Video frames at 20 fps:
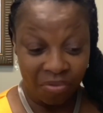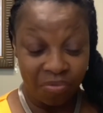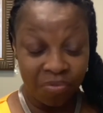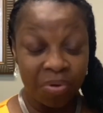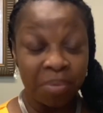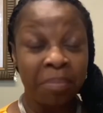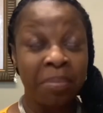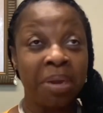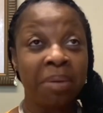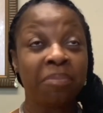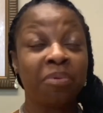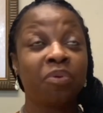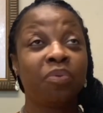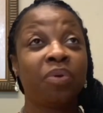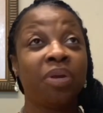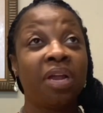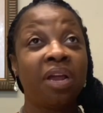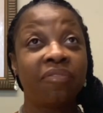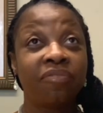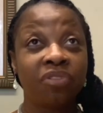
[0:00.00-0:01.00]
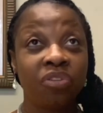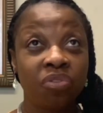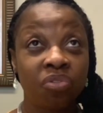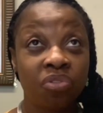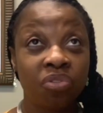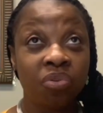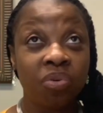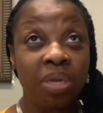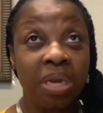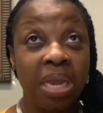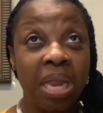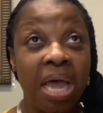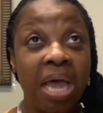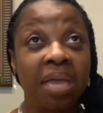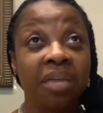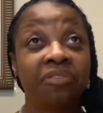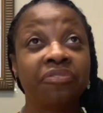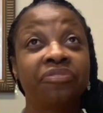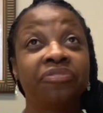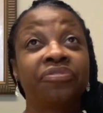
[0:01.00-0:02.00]
remember whatever you do in
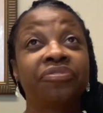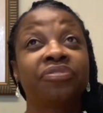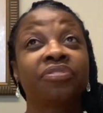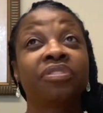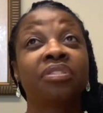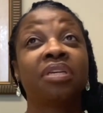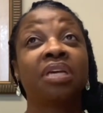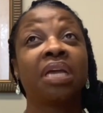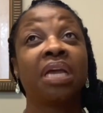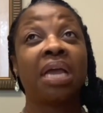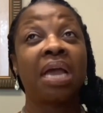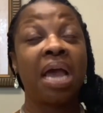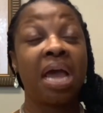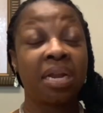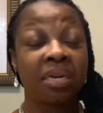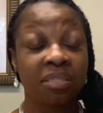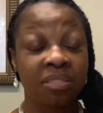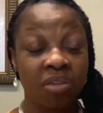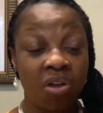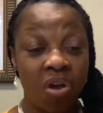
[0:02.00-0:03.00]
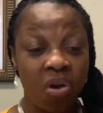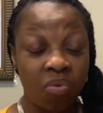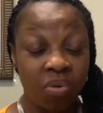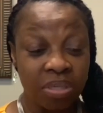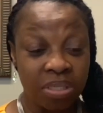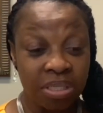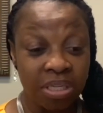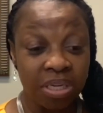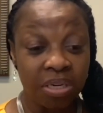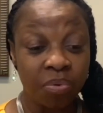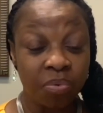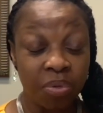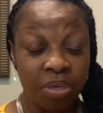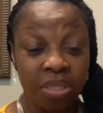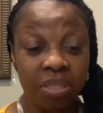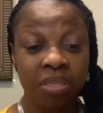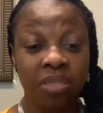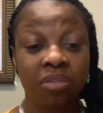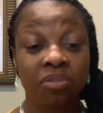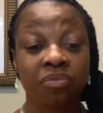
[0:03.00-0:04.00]
life, God is always there
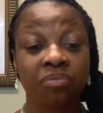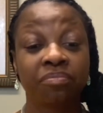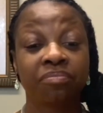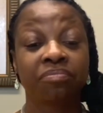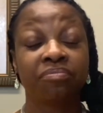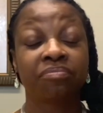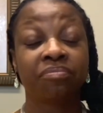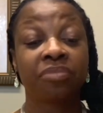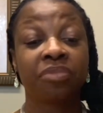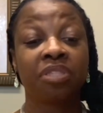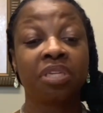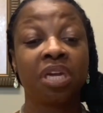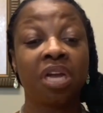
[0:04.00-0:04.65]
with you to